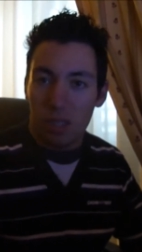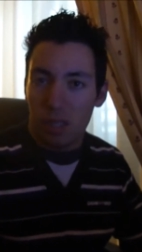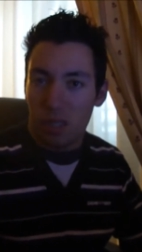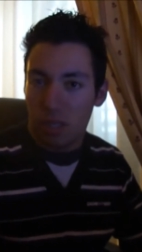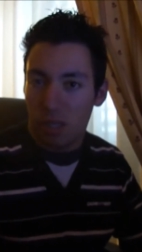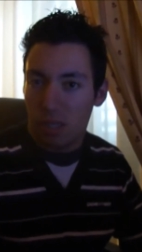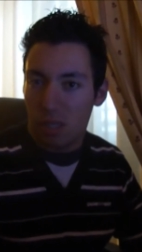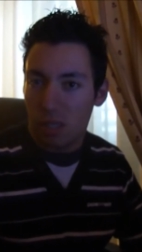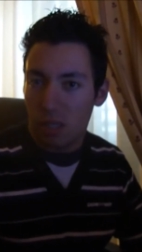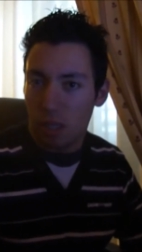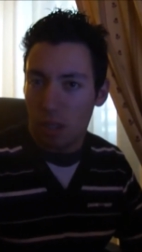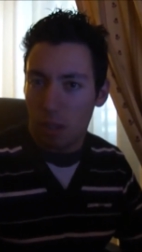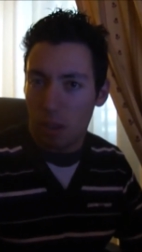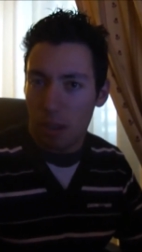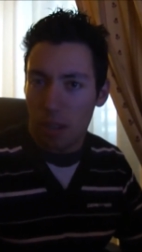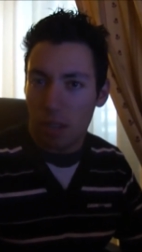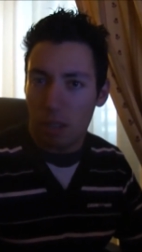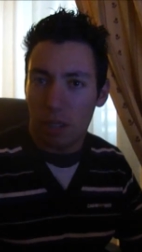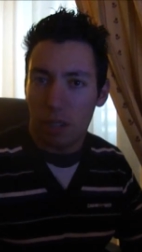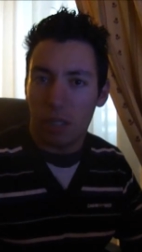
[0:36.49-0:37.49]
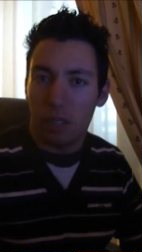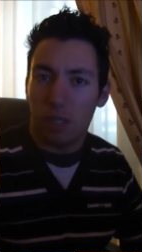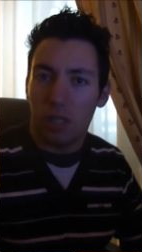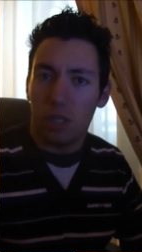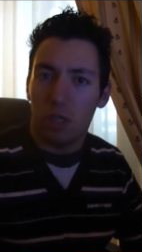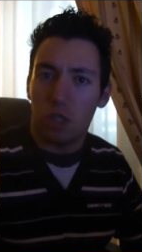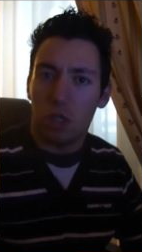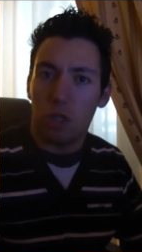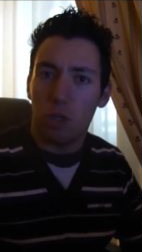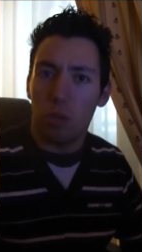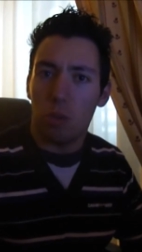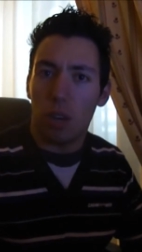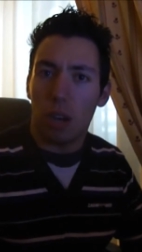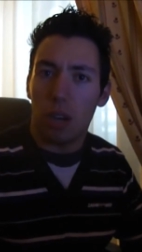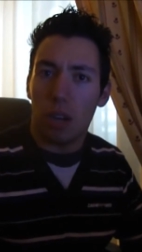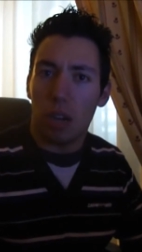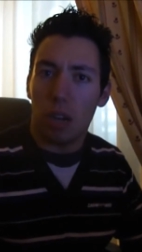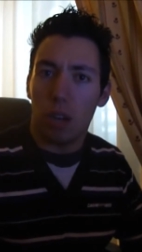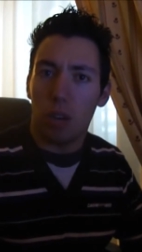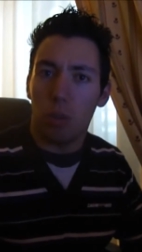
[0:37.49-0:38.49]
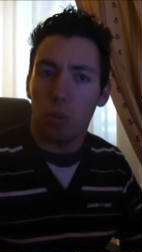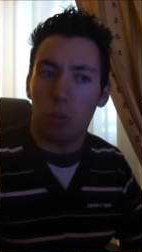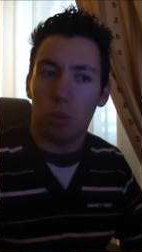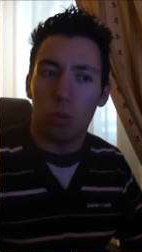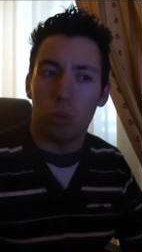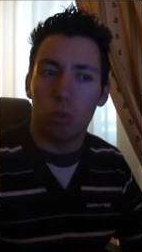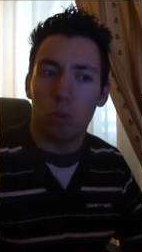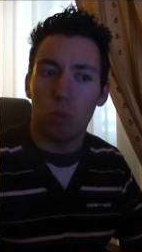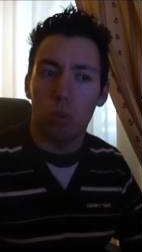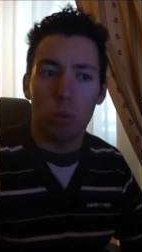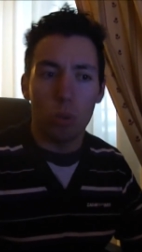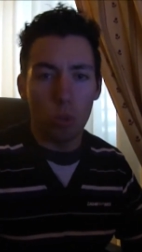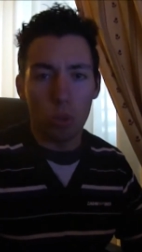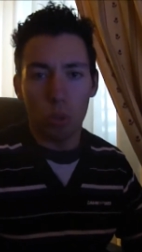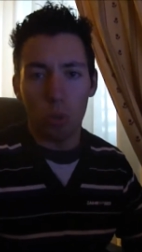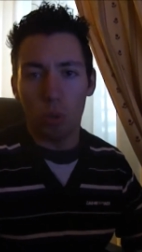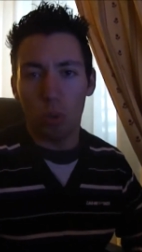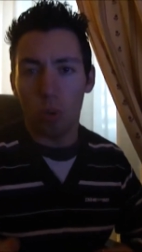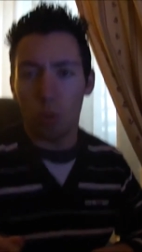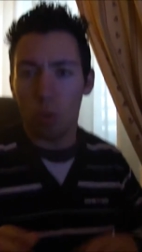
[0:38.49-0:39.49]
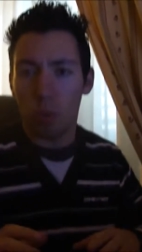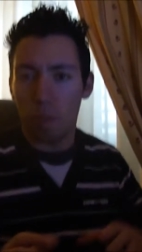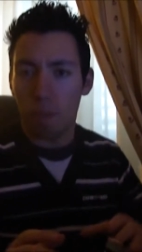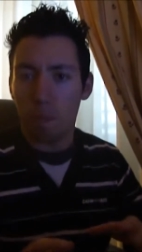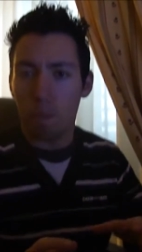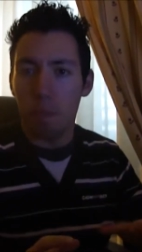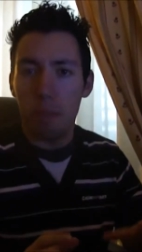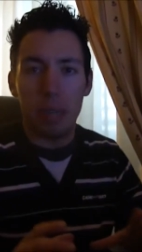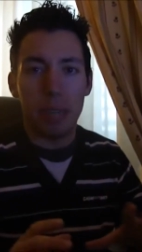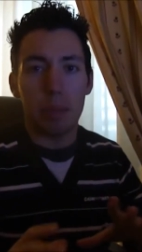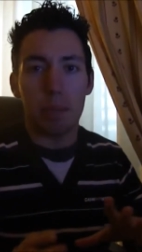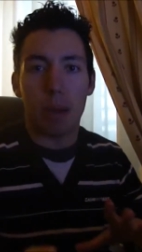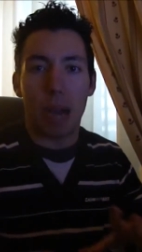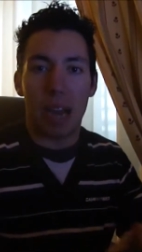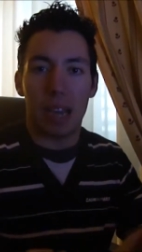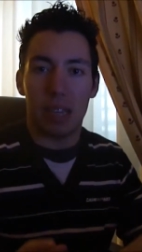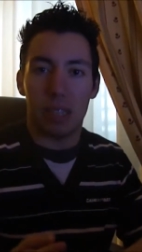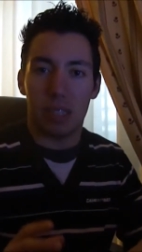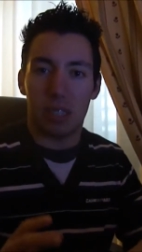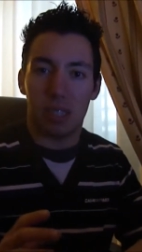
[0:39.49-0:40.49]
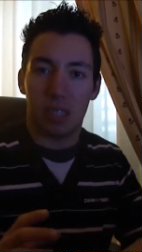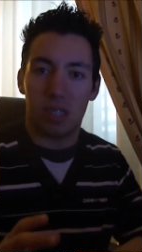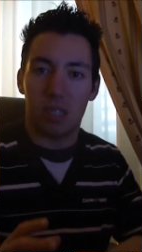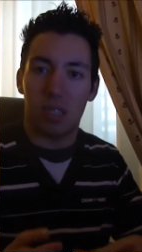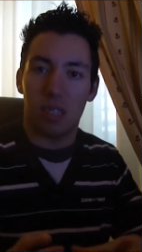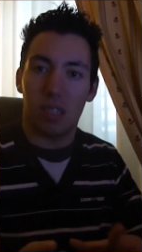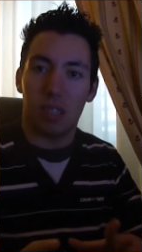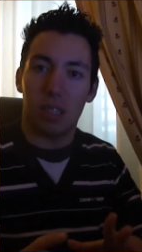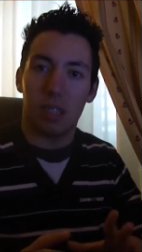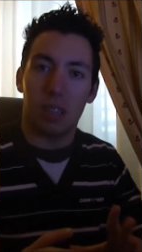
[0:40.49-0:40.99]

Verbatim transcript: So I'm gonna teach you how to minimize